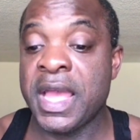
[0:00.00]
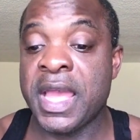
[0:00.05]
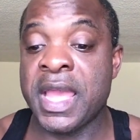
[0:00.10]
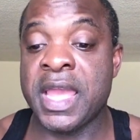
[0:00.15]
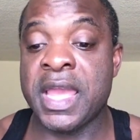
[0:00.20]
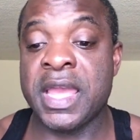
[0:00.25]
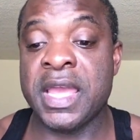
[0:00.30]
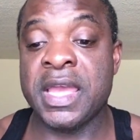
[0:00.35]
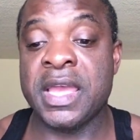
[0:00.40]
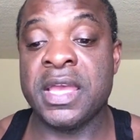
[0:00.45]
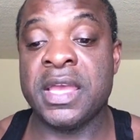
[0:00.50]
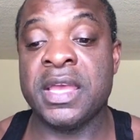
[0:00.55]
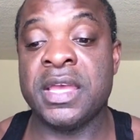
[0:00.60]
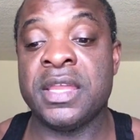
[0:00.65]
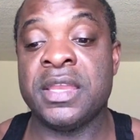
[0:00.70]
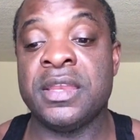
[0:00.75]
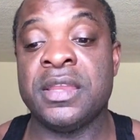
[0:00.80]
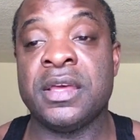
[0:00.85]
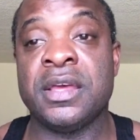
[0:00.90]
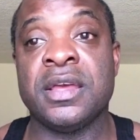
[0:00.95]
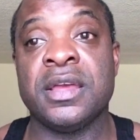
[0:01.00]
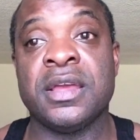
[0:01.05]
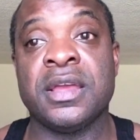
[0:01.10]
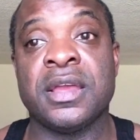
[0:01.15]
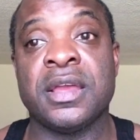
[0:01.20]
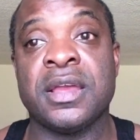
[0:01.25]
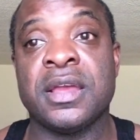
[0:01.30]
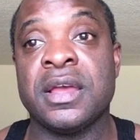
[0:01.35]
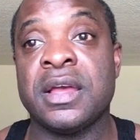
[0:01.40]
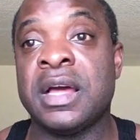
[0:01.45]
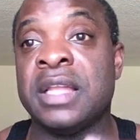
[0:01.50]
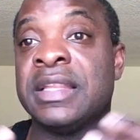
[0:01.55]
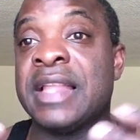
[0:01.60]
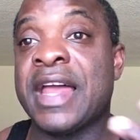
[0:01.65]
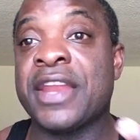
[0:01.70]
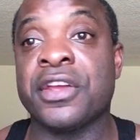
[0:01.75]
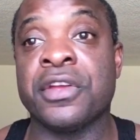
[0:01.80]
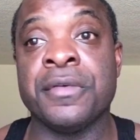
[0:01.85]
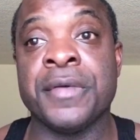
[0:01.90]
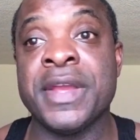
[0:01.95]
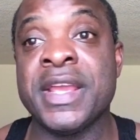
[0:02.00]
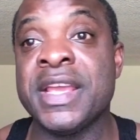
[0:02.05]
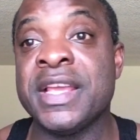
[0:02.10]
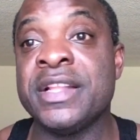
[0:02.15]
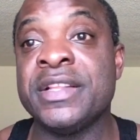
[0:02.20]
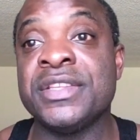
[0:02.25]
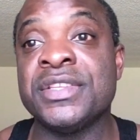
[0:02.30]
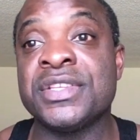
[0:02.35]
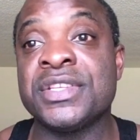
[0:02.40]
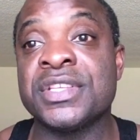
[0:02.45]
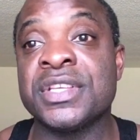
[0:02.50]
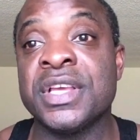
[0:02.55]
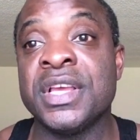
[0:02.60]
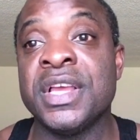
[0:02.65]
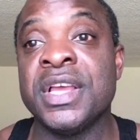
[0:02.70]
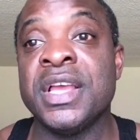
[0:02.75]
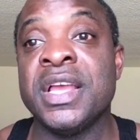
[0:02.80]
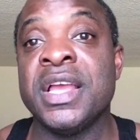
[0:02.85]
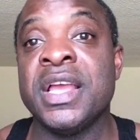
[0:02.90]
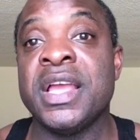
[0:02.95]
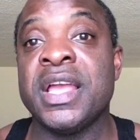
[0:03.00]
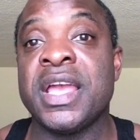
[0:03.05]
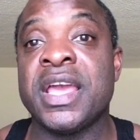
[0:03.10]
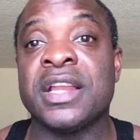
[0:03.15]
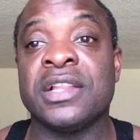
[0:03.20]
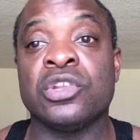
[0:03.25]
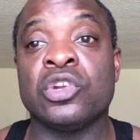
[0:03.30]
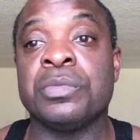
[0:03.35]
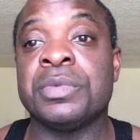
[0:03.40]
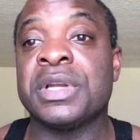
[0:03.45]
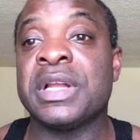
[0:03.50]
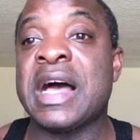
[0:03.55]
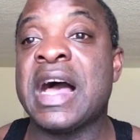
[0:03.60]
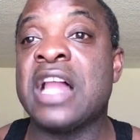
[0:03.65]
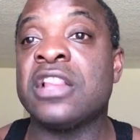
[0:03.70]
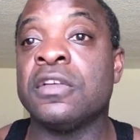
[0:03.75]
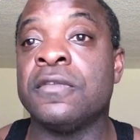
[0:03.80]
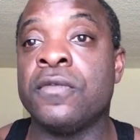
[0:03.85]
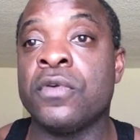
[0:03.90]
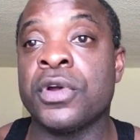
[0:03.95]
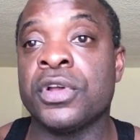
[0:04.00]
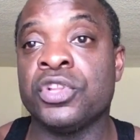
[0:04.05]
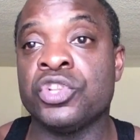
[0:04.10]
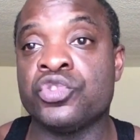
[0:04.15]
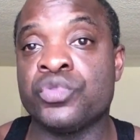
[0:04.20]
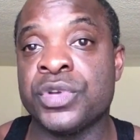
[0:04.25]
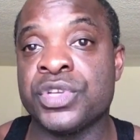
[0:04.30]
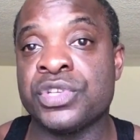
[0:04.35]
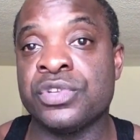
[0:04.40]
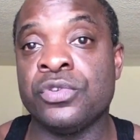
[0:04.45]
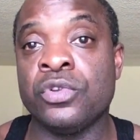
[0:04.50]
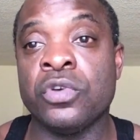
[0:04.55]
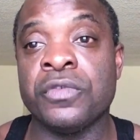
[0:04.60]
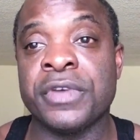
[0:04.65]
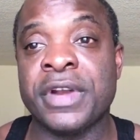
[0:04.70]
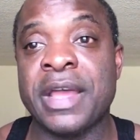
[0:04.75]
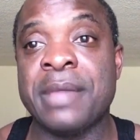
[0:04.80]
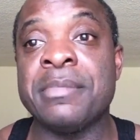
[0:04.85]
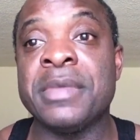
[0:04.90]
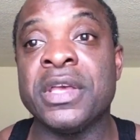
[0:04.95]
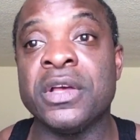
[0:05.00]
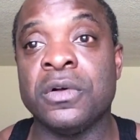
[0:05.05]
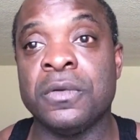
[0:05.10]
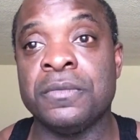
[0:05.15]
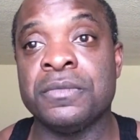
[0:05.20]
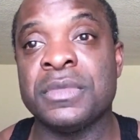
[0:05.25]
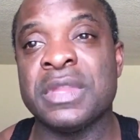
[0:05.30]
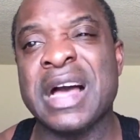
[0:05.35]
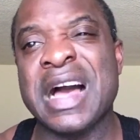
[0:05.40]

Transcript: and a lot of greens, and a little bit of olive oil drizzled over that meal.